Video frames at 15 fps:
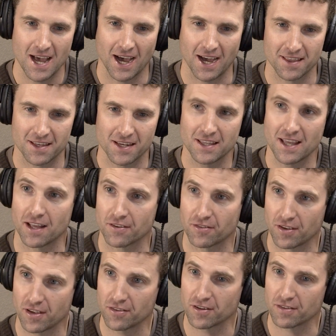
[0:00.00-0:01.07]
uh, that in that
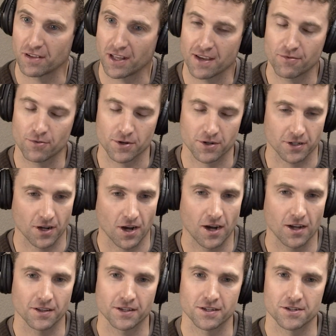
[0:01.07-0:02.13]
season of life when you're in
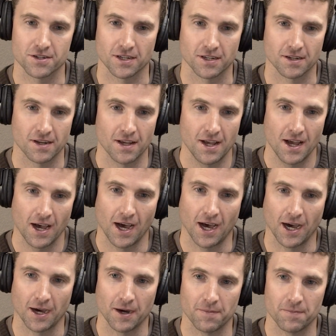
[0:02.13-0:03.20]
college and
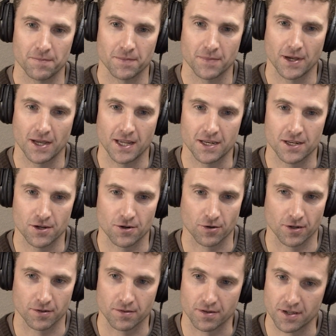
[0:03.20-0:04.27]
um, and
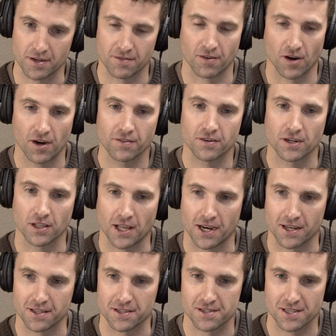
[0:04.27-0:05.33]
you're involved in a lot
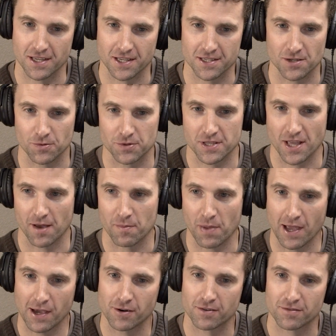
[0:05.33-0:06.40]
of these things, it was that
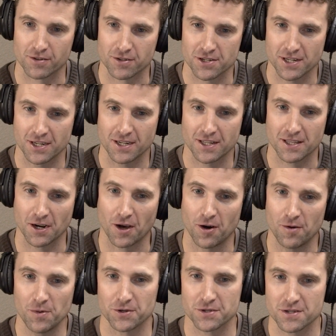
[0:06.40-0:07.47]
banner of virginity that
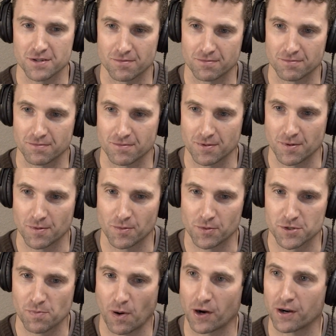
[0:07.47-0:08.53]
almost
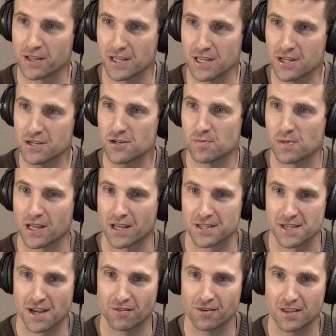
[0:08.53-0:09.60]
was part of the issue because
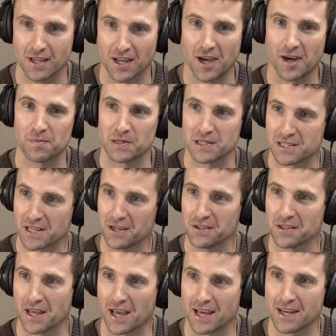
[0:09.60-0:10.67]
everything up until
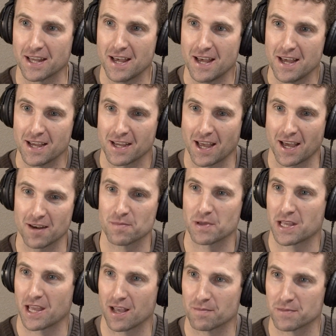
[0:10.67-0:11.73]
that kind of
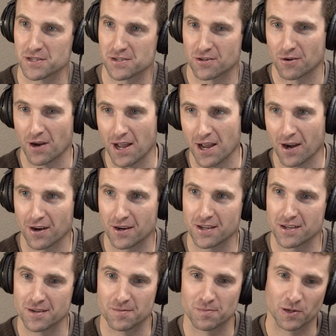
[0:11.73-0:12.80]
became this gray
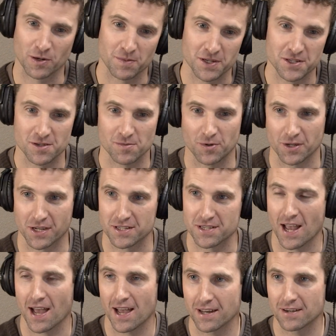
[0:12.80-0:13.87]
area permissible because hey,
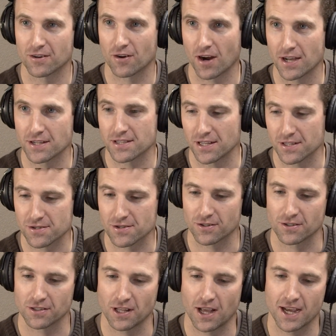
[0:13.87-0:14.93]
I hadn't mm-hmm. crossed that
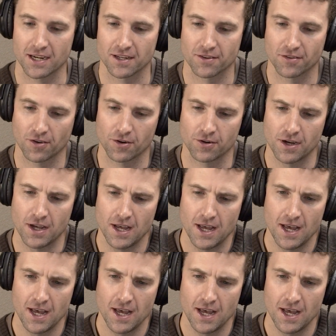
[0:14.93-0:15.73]
certain line, and so